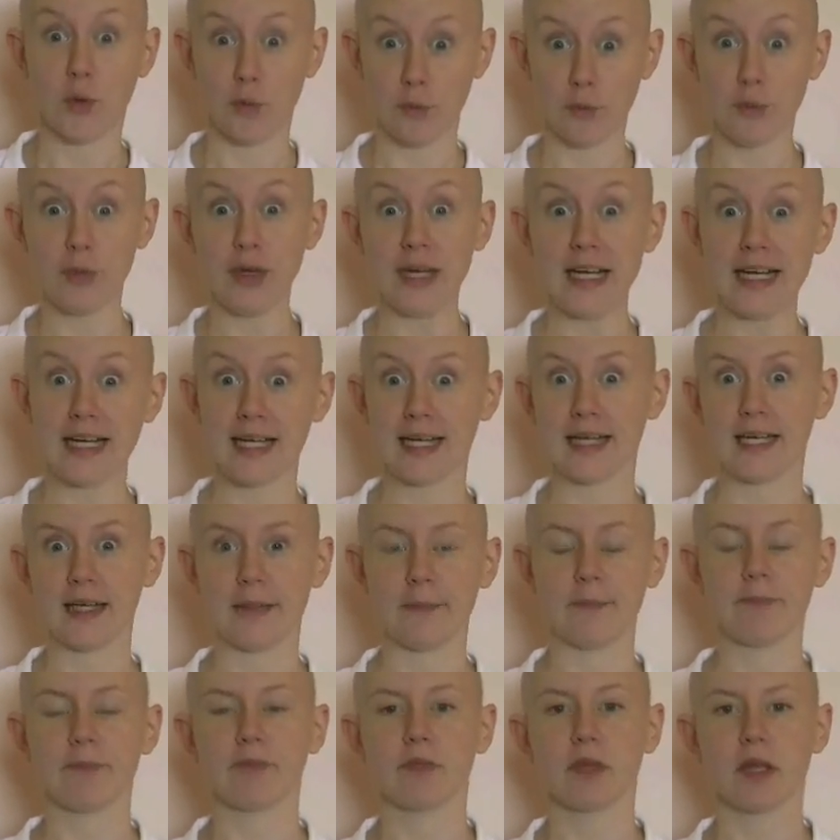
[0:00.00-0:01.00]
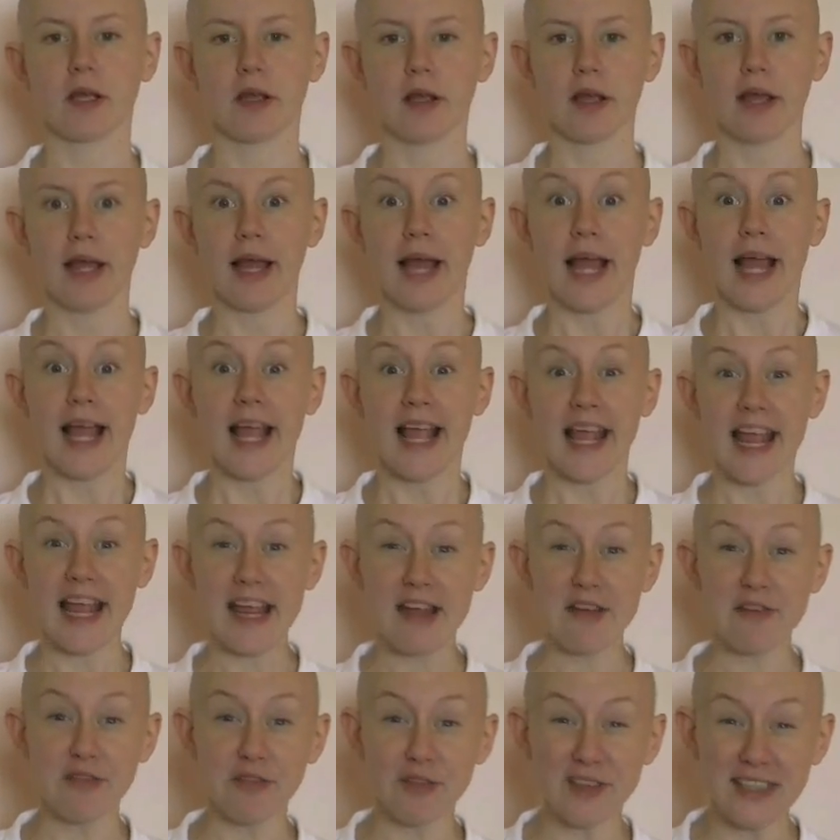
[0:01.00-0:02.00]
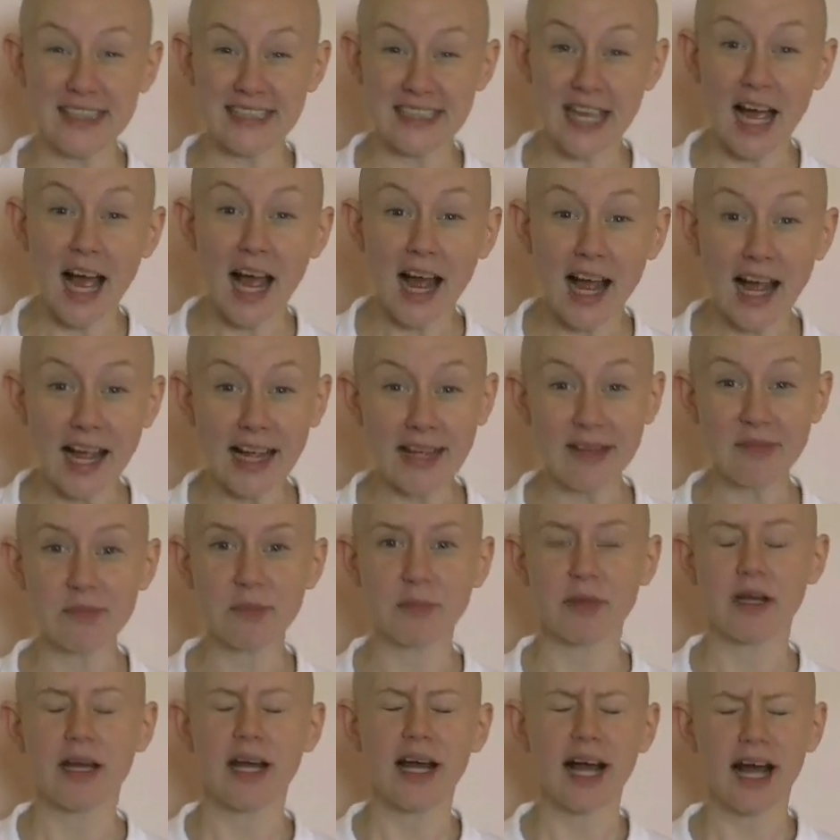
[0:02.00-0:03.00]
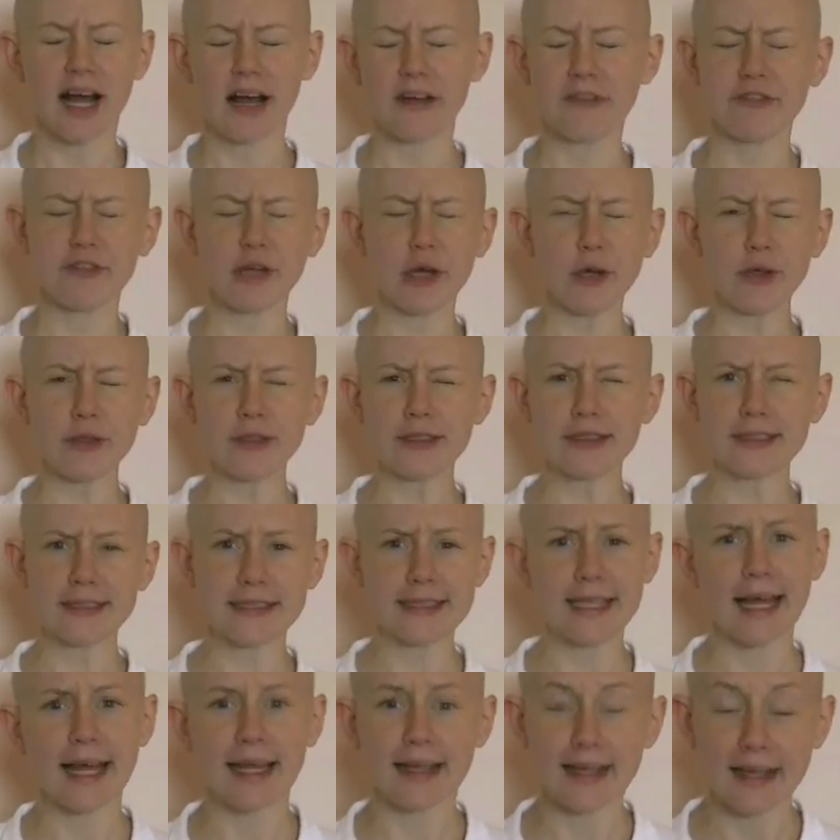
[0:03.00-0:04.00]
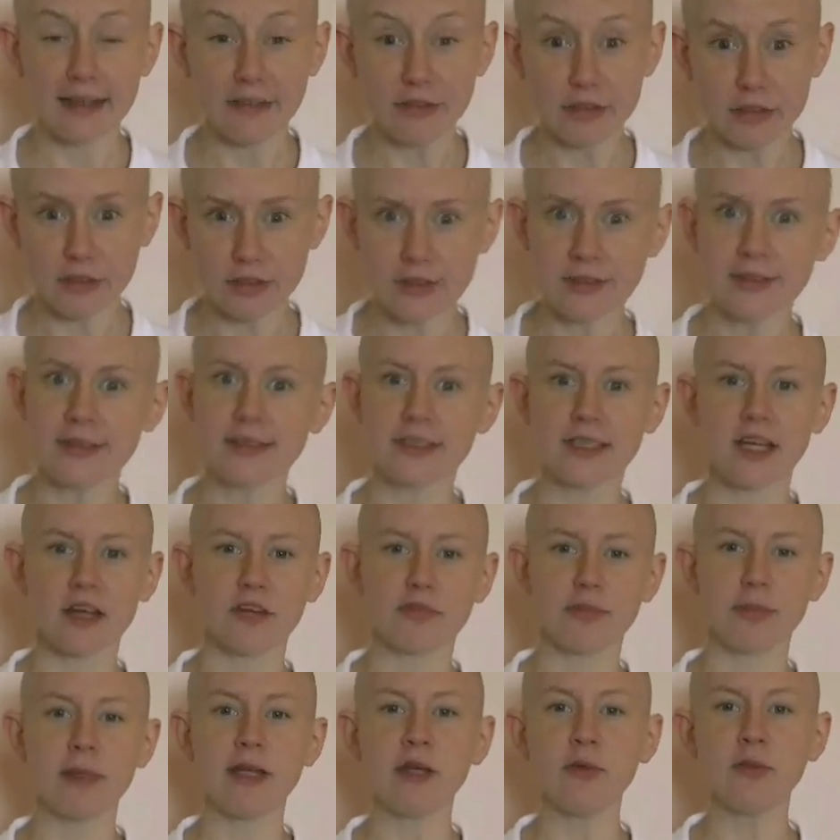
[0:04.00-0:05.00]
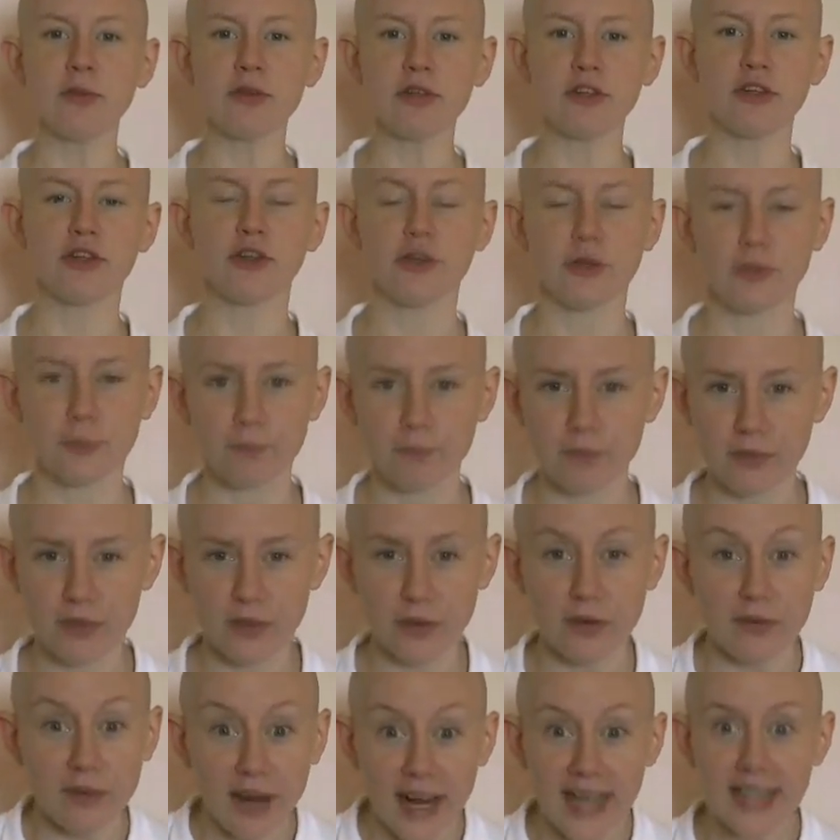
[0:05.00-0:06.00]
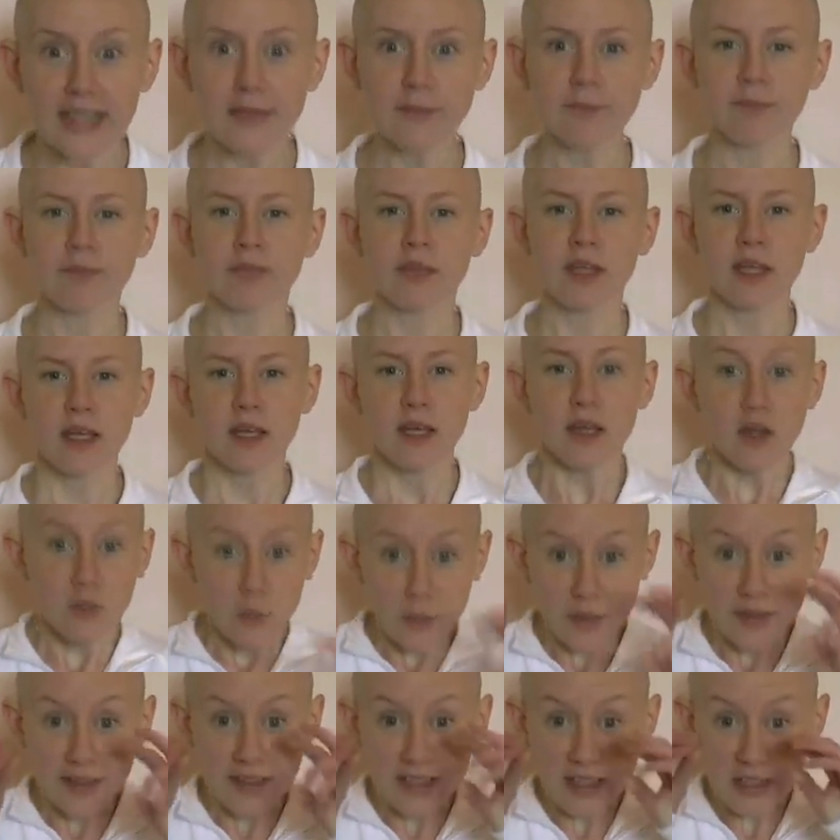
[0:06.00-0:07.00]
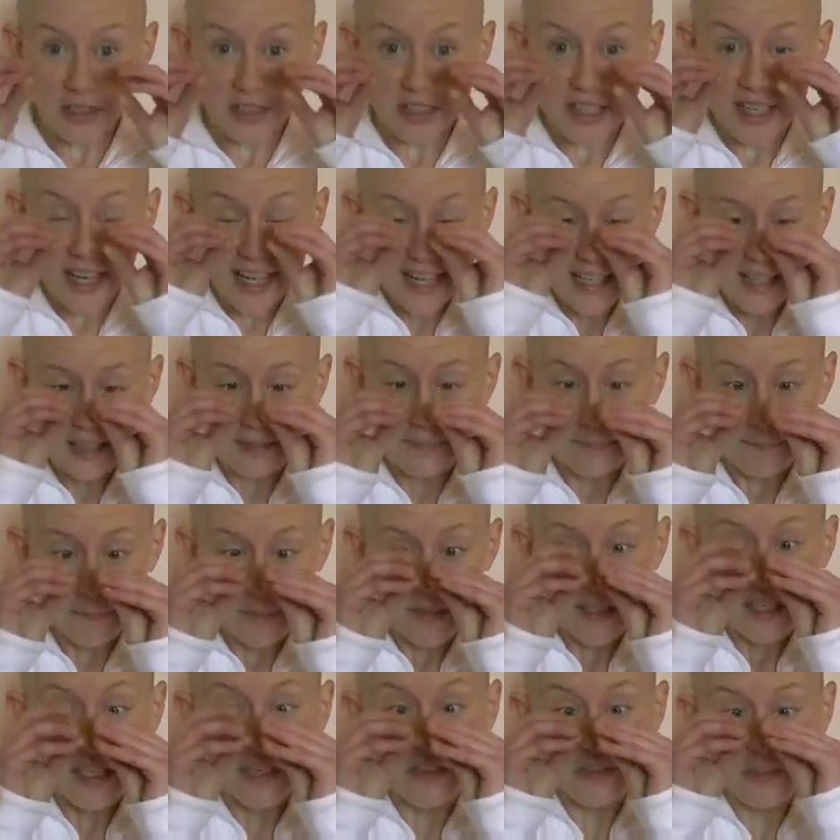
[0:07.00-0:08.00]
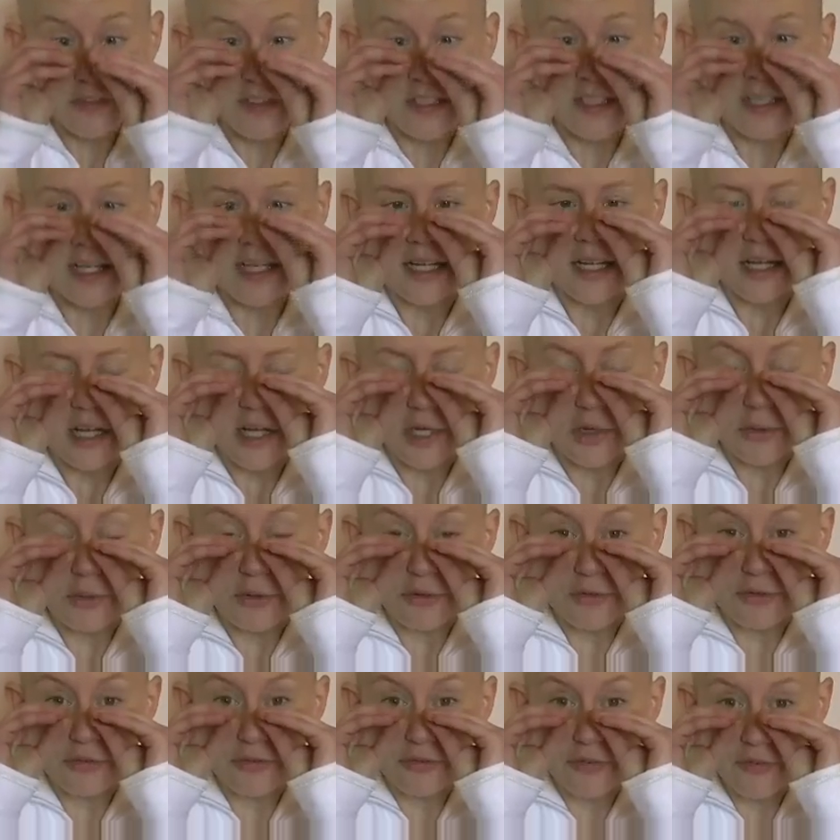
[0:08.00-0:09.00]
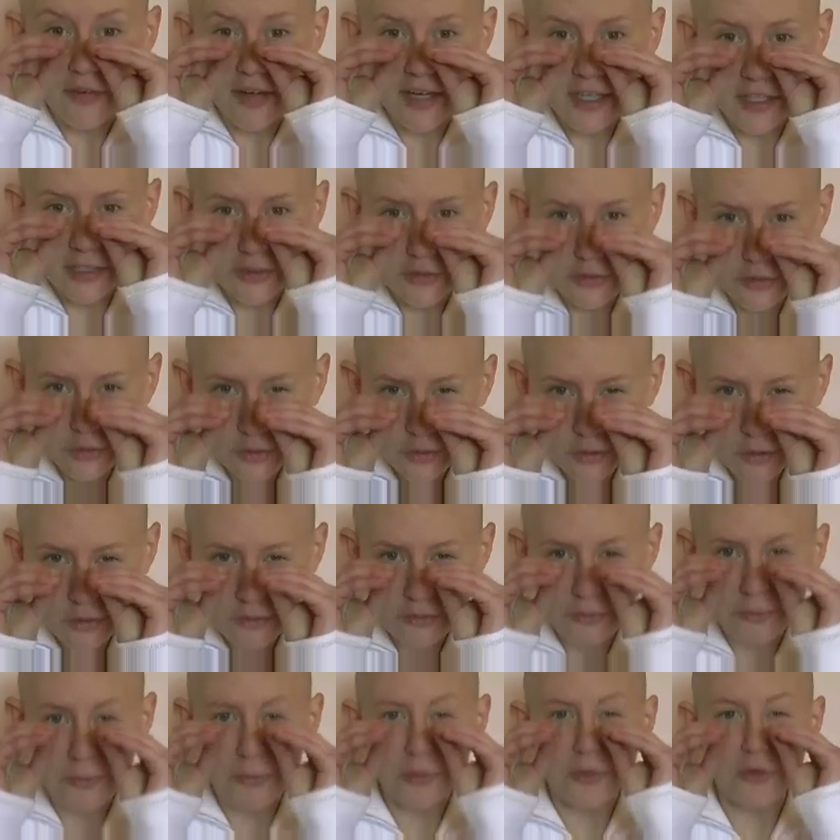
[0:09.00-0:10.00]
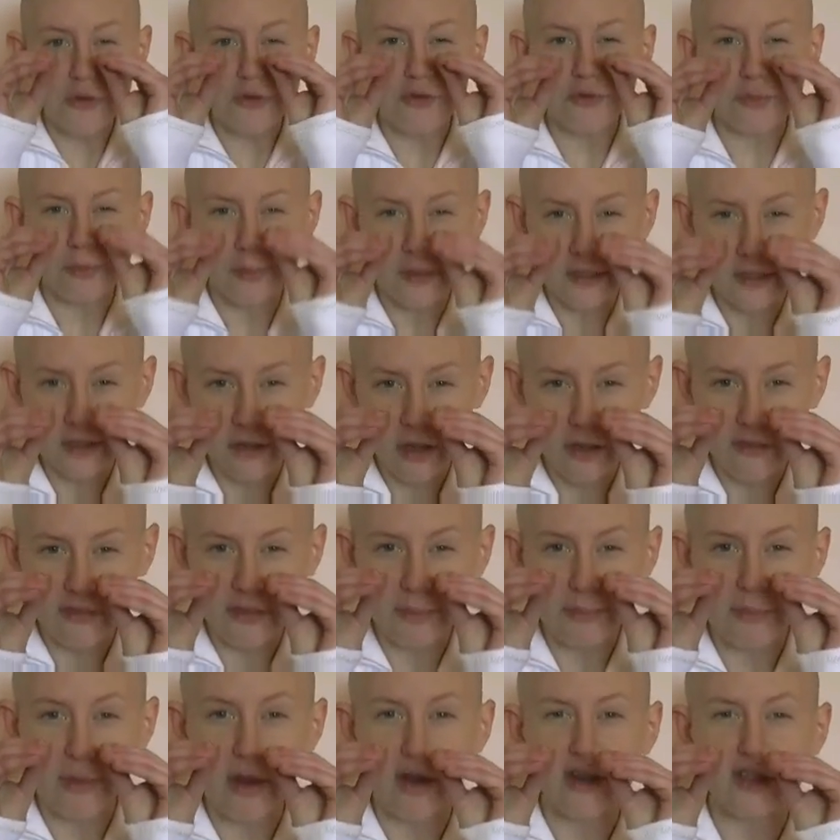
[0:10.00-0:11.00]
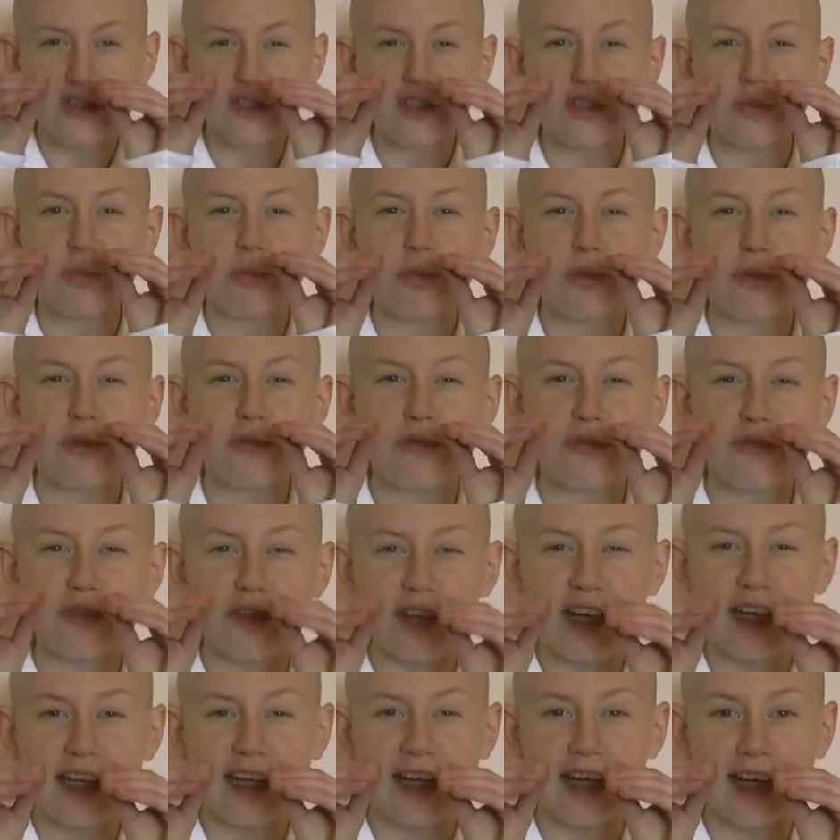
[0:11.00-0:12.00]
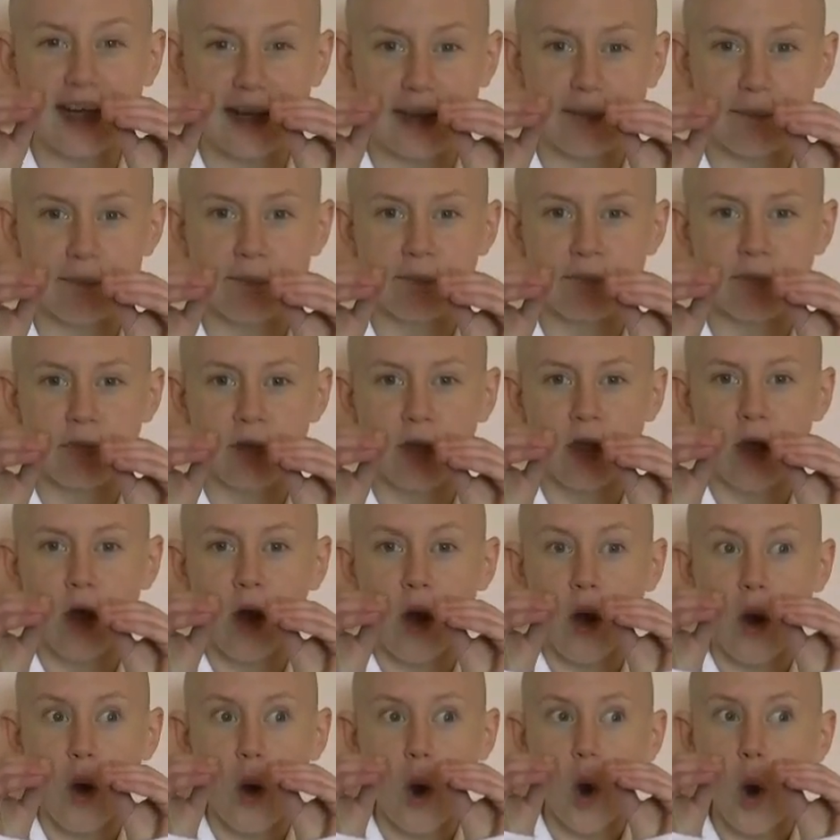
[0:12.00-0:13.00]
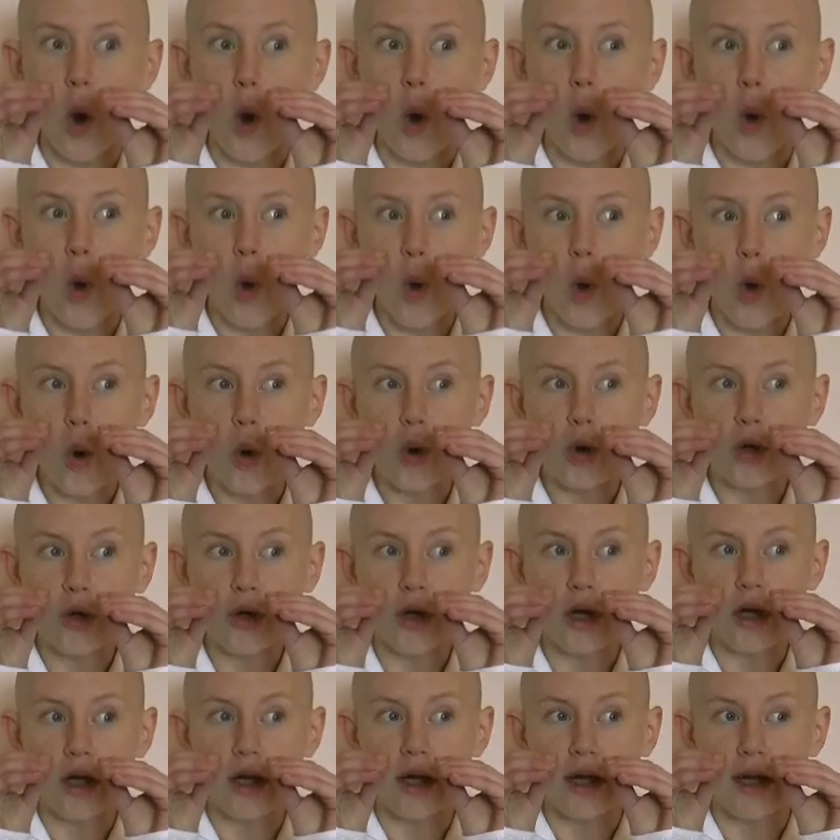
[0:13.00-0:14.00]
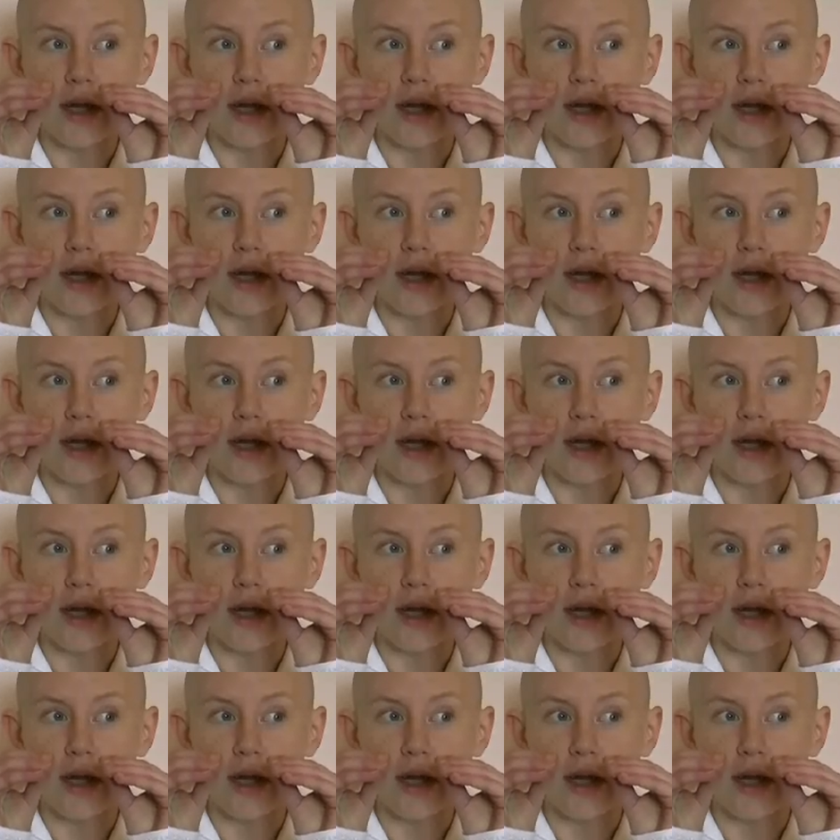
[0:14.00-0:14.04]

Really. Every time I've noticed that ever since I've been with you, right? When there's like even a refraction of movement of a possible feeling or